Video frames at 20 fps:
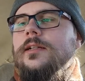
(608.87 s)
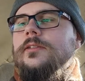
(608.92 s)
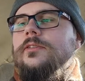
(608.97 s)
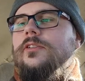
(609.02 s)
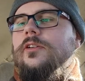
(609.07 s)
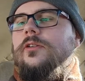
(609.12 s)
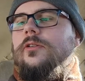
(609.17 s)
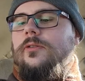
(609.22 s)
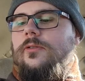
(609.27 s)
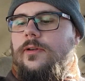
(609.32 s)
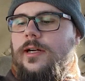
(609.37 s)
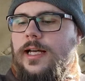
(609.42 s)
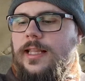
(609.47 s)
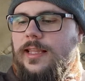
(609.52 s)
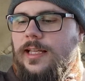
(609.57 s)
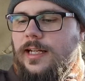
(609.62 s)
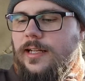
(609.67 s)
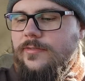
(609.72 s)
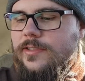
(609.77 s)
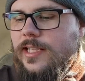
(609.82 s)
So I
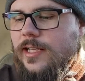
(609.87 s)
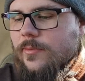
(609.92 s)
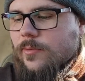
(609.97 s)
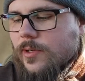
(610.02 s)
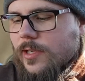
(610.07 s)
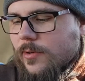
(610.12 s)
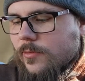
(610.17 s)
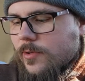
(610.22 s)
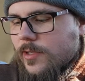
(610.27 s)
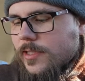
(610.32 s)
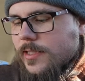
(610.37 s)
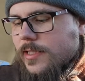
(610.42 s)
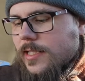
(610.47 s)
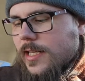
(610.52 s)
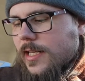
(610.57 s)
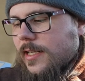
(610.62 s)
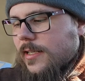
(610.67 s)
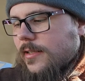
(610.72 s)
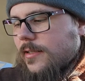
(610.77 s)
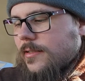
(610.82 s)
think I've said what I want
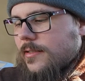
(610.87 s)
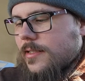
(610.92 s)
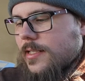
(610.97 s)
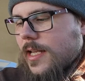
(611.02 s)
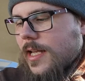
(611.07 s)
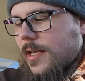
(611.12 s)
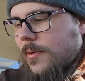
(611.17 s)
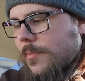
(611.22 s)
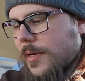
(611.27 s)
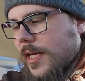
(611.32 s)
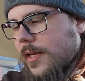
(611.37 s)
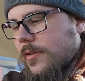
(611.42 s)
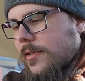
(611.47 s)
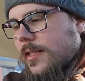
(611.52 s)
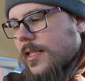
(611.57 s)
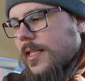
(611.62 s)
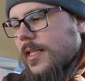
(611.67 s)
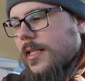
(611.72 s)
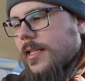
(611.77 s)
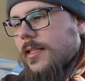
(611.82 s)
to say about
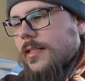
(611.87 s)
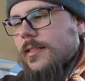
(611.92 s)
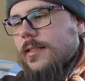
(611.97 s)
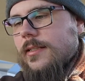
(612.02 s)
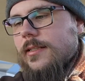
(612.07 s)
the